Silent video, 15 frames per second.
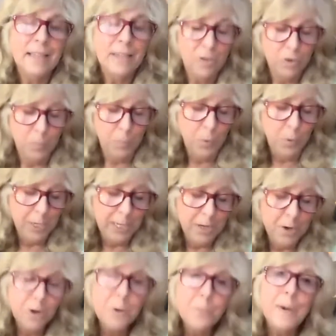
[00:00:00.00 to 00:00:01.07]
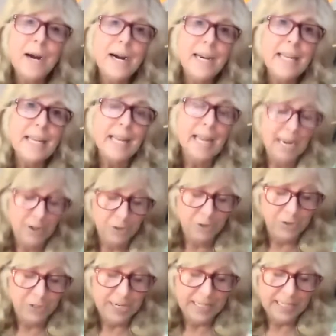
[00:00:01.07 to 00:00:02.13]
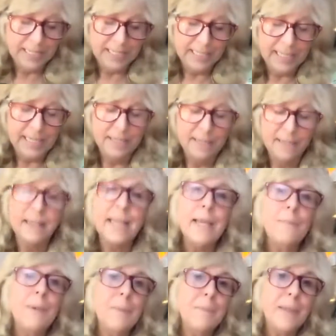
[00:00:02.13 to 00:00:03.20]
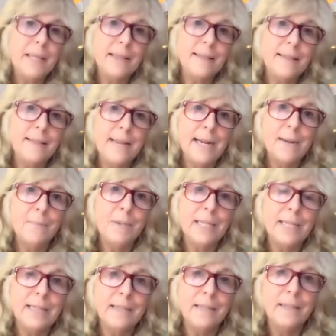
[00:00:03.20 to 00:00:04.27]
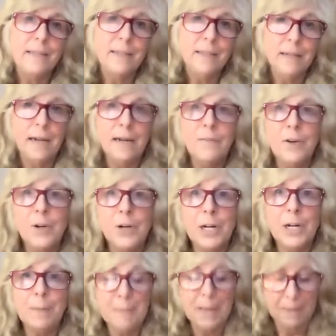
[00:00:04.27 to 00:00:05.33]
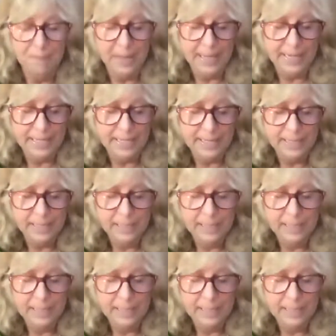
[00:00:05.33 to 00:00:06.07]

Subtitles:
supporting her body energetically to keep up the stamina of her commitment.